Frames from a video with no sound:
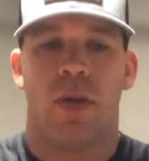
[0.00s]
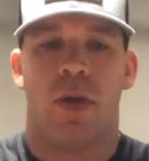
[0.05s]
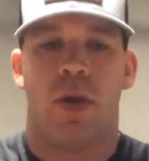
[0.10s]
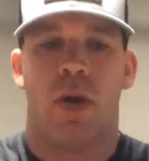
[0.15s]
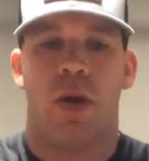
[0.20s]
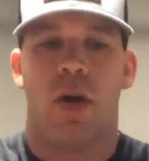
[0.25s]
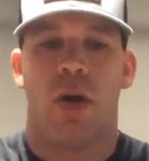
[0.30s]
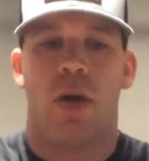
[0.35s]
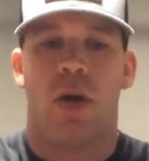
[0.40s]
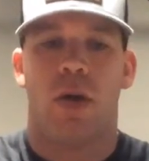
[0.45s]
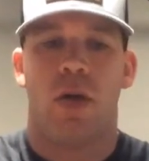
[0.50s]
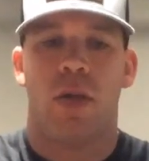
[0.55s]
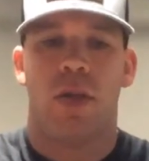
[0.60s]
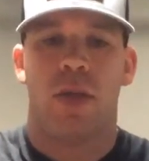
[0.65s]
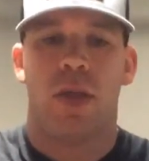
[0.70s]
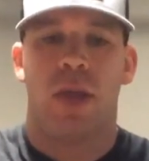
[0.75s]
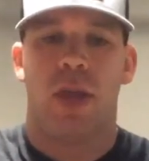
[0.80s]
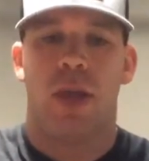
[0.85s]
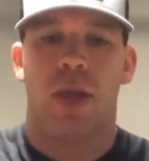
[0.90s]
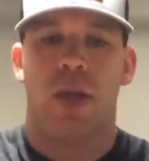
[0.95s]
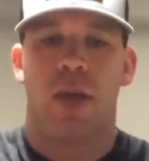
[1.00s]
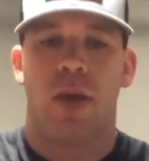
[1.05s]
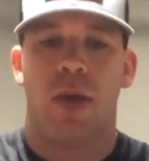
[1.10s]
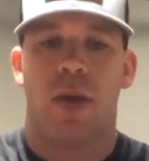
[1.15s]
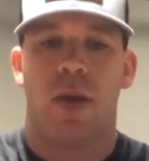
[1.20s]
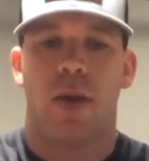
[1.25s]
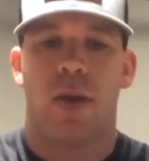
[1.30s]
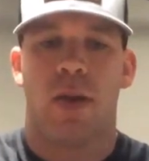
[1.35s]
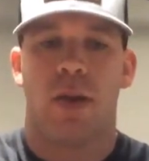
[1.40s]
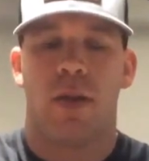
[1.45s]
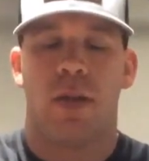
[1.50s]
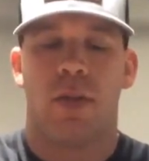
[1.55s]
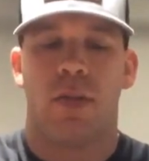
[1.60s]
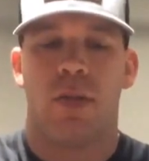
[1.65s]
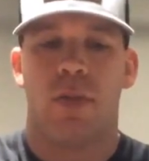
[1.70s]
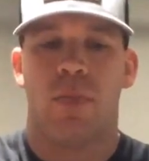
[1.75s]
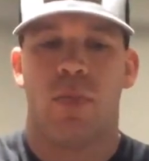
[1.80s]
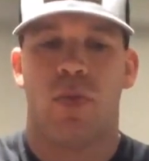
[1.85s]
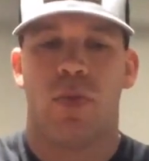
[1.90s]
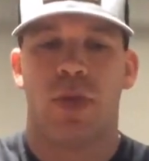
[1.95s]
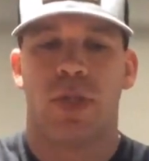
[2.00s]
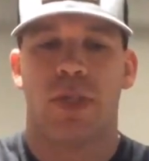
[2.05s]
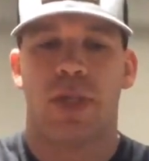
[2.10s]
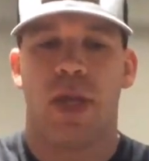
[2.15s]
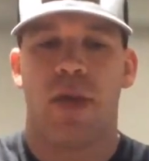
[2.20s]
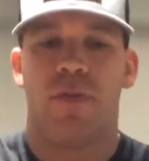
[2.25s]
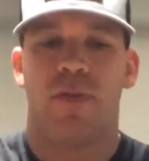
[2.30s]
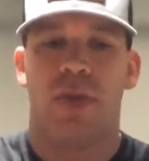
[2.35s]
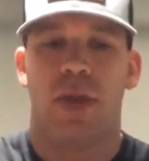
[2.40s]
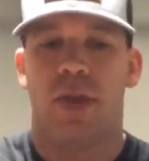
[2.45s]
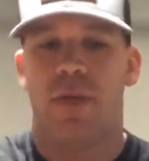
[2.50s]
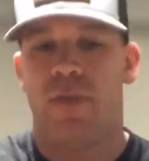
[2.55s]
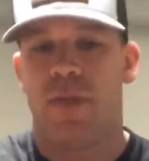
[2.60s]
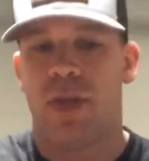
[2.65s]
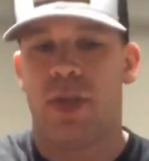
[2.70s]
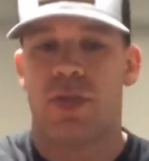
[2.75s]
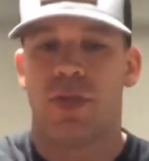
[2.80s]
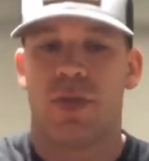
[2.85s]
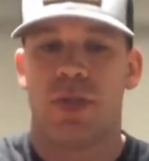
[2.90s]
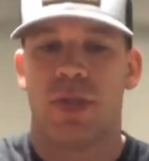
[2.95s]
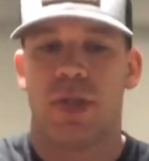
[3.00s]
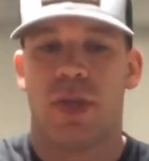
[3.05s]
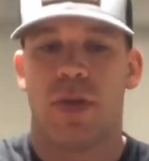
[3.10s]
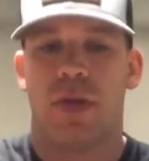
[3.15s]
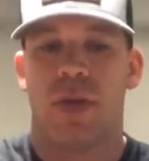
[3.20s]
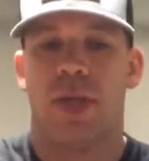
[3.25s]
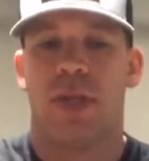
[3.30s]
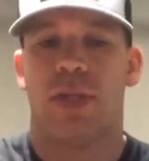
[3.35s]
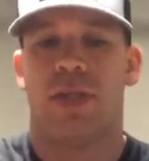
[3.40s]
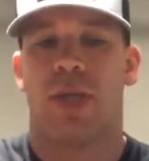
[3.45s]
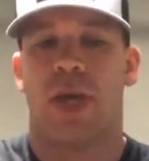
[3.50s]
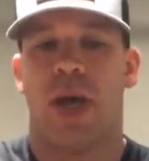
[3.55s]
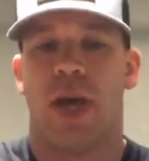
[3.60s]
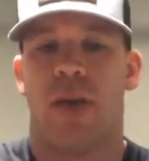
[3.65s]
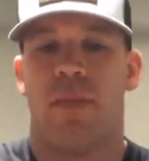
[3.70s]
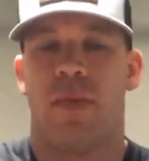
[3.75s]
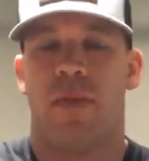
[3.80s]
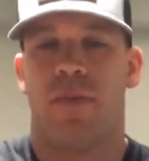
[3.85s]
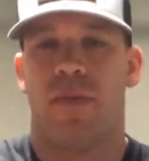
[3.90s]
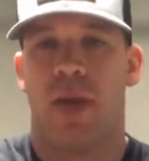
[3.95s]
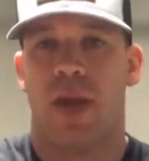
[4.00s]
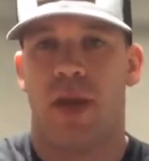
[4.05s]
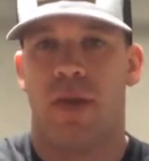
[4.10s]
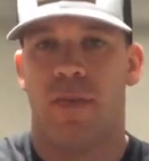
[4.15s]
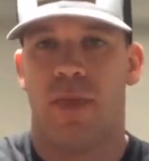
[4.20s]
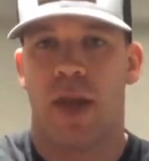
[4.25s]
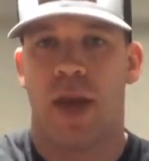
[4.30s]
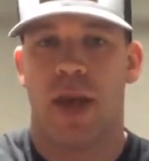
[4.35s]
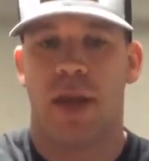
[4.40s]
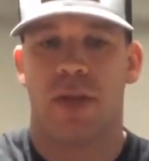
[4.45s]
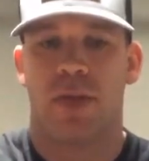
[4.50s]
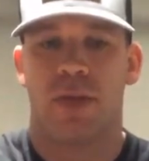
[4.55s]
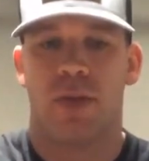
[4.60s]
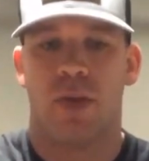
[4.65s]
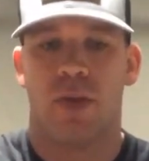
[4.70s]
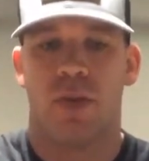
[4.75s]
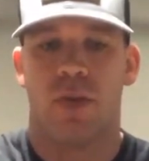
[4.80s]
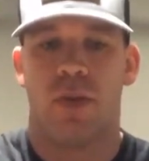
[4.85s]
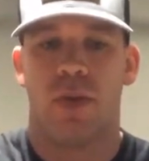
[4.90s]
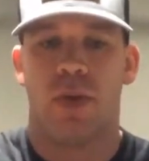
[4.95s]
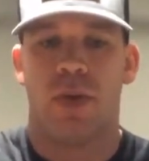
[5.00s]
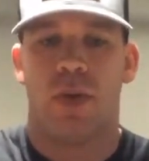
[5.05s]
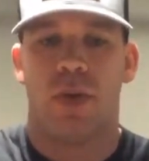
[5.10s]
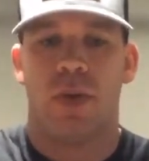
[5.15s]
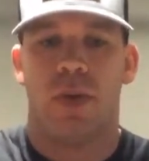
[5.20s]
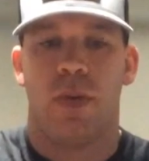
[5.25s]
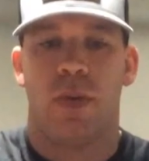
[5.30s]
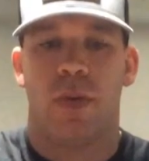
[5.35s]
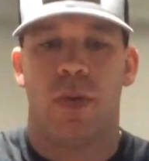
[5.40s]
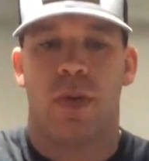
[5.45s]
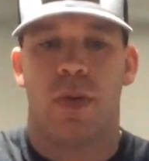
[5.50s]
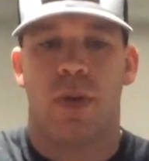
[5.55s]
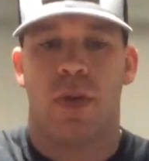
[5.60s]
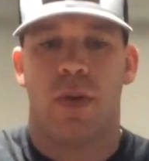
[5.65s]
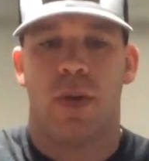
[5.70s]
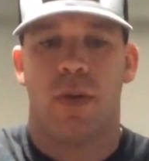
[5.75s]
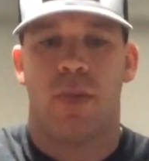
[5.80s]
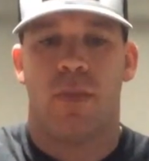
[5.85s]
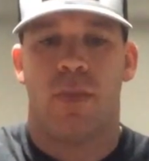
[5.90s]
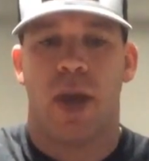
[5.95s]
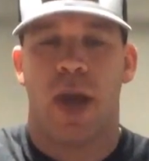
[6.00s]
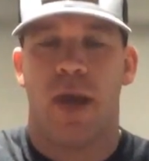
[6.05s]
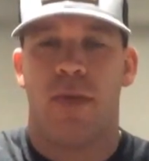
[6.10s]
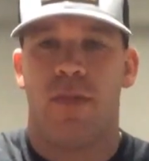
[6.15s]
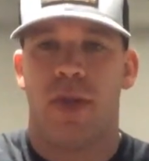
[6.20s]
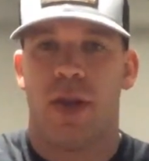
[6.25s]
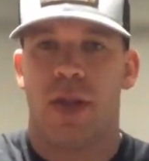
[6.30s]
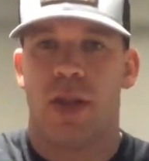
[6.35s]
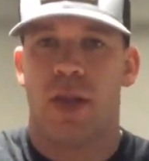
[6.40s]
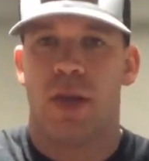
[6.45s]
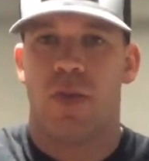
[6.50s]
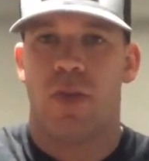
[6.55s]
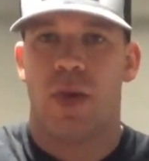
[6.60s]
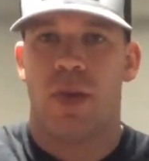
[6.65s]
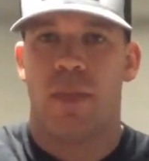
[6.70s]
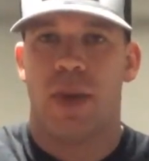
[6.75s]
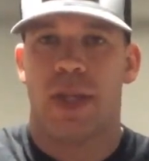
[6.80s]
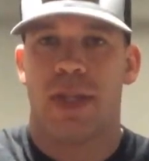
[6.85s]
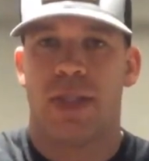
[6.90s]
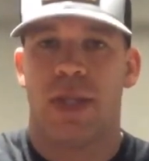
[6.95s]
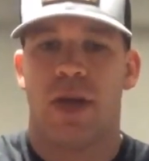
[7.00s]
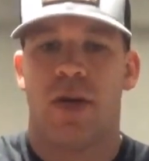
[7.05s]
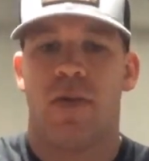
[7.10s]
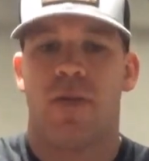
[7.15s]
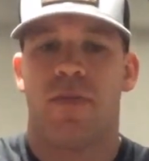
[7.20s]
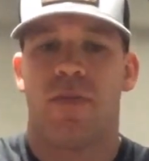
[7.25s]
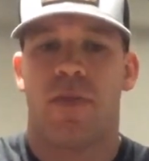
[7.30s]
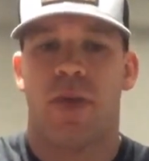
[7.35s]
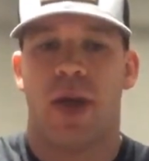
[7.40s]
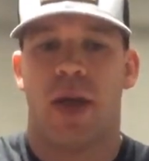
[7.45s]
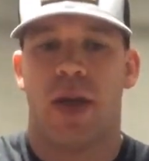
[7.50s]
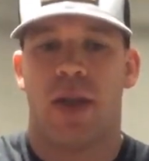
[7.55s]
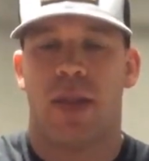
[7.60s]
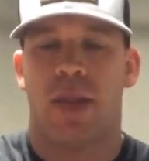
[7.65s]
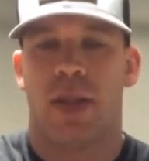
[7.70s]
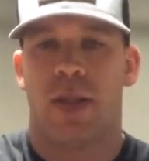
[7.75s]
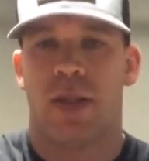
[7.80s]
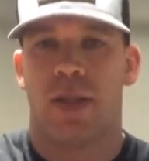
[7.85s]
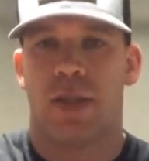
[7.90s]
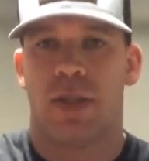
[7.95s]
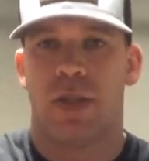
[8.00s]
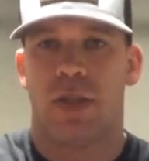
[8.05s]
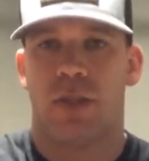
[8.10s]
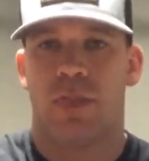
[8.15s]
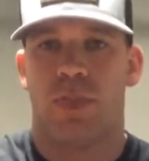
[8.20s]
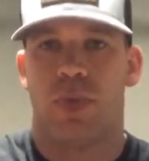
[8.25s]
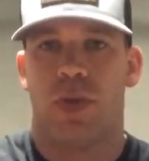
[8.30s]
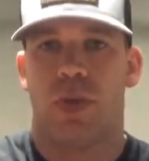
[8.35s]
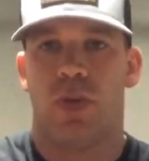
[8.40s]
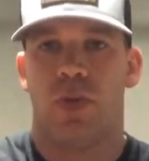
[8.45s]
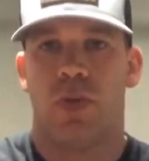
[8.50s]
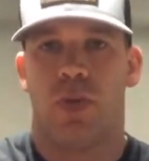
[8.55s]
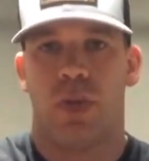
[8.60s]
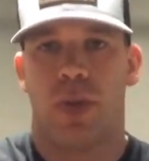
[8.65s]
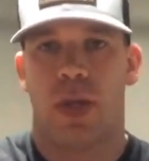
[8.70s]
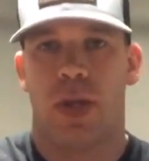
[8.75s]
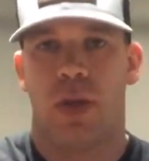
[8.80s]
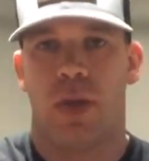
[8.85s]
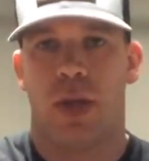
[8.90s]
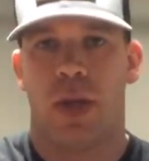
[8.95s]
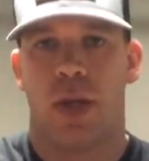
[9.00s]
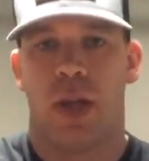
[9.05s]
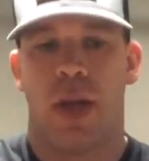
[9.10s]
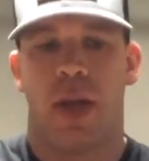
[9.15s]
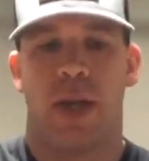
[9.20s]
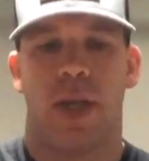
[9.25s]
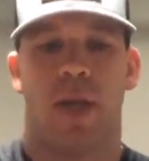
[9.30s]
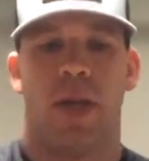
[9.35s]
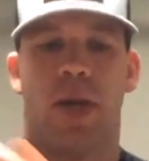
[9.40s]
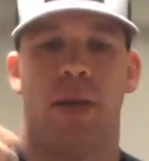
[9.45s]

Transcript: all the more safety features there is, I'm a fan of that. So having a little one myself, I think this is pretty cool that you can lock it